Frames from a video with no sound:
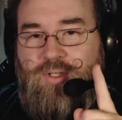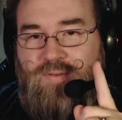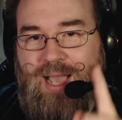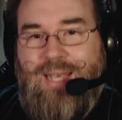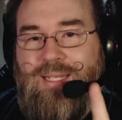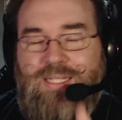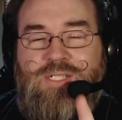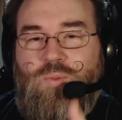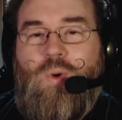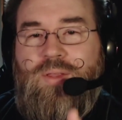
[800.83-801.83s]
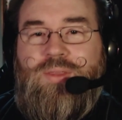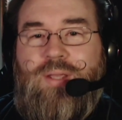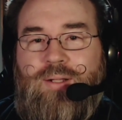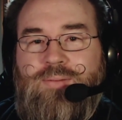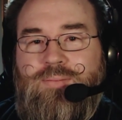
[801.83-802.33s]
You got at least one
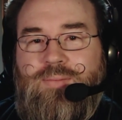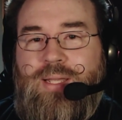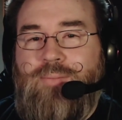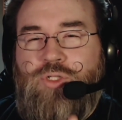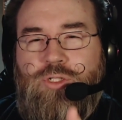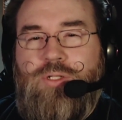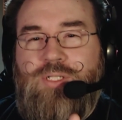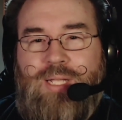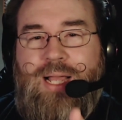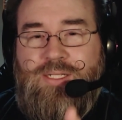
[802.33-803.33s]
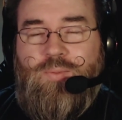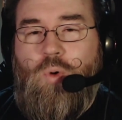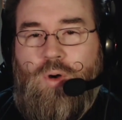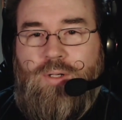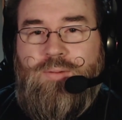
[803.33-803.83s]
thing. And I'm sure there's lots
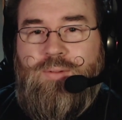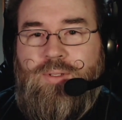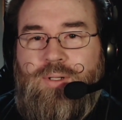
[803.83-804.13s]
more.